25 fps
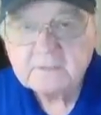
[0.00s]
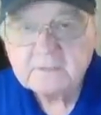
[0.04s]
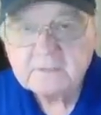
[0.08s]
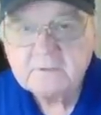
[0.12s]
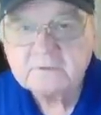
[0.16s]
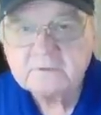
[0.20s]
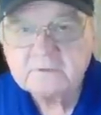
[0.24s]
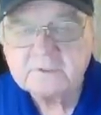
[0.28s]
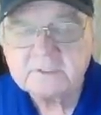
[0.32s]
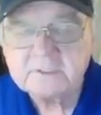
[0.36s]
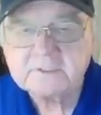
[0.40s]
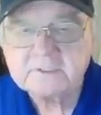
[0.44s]

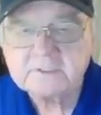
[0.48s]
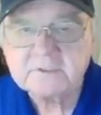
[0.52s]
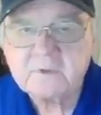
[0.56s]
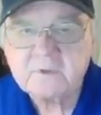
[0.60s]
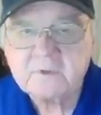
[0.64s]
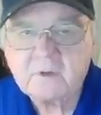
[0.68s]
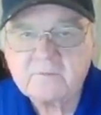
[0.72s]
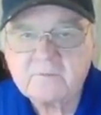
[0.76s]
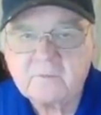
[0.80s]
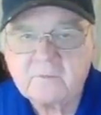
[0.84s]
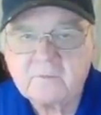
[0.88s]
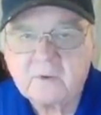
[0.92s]
Using a
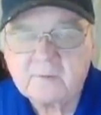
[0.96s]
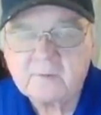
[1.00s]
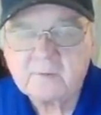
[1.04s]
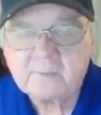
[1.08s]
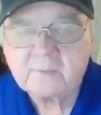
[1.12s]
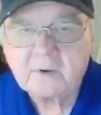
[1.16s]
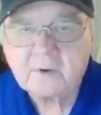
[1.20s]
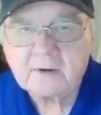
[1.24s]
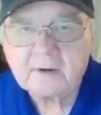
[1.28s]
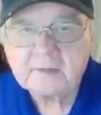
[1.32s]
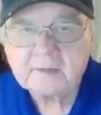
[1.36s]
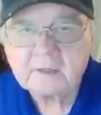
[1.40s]
software
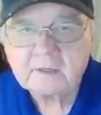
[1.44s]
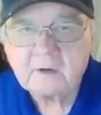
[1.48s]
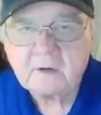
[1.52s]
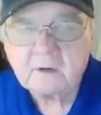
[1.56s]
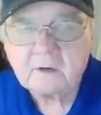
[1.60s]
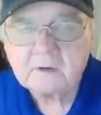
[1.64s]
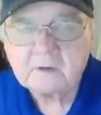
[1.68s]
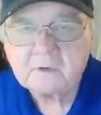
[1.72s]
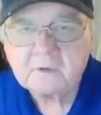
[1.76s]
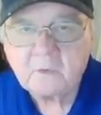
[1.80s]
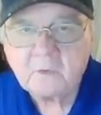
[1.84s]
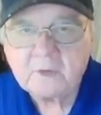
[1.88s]
product
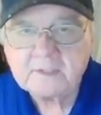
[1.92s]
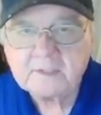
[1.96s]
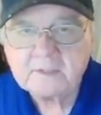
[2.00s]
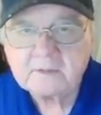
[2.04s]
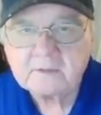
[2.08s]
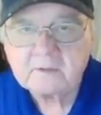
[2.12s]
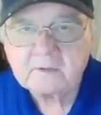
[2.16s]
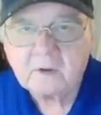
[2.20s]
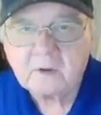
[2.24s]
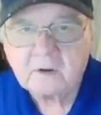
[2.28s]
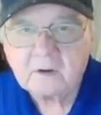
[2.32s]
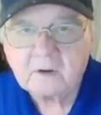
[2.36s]
called
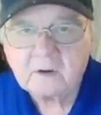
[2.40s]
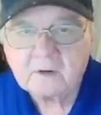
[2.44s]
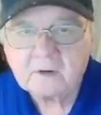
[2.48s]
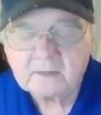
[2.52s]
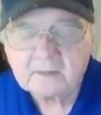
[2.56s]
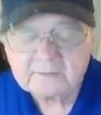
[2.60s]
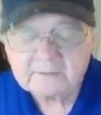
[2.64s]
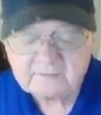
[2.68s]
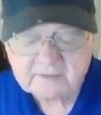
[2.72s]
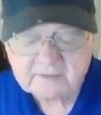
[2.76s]
Quick Dog, I've